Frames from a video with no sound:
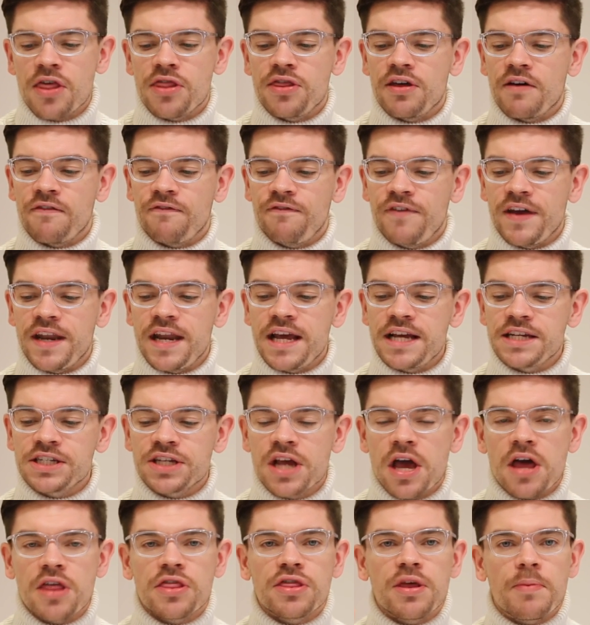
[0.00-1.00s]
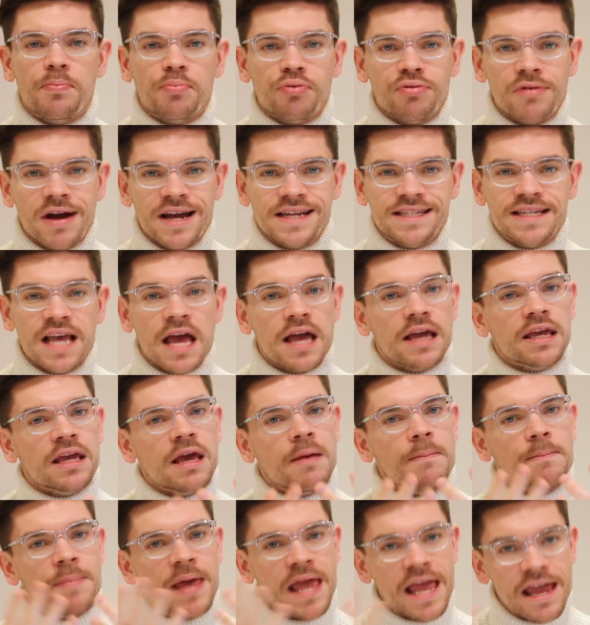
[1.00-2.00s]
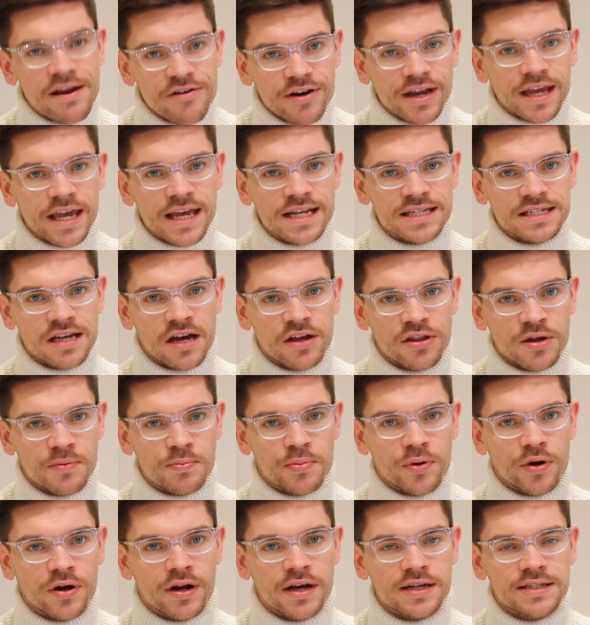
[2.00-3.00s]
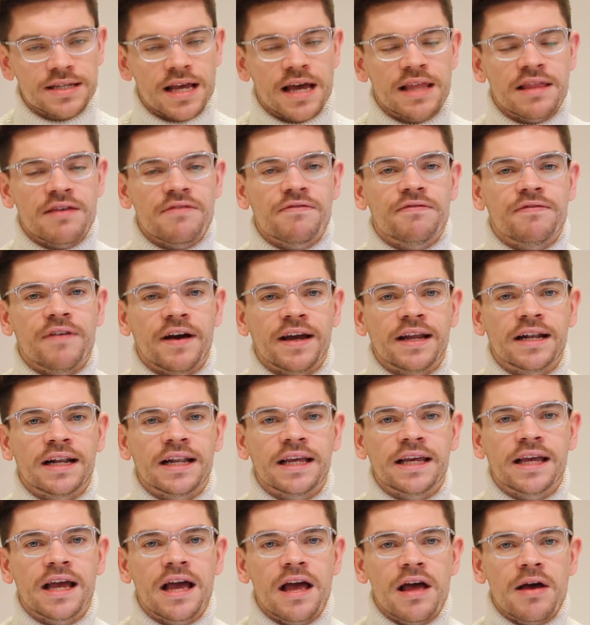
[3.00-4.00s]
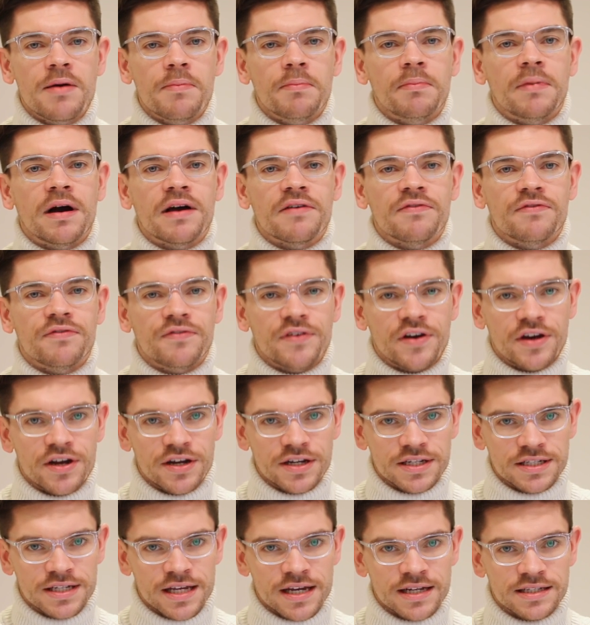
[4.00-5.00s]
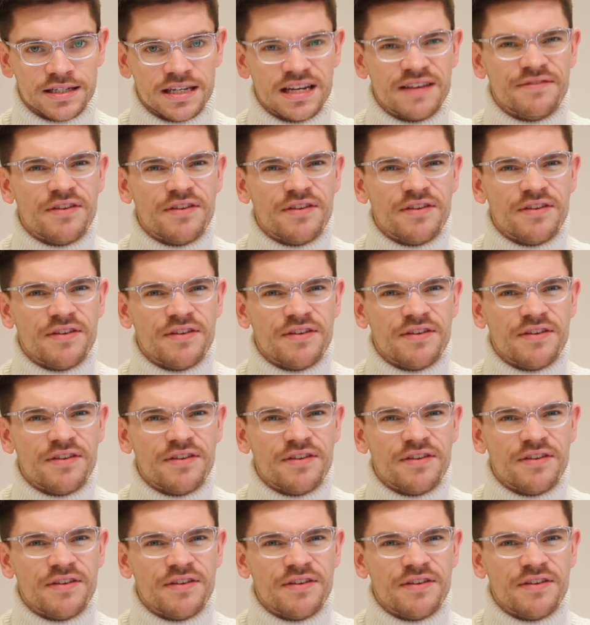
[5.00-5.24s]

the finish, the price, comparing it to other products, and then finally, my verdict.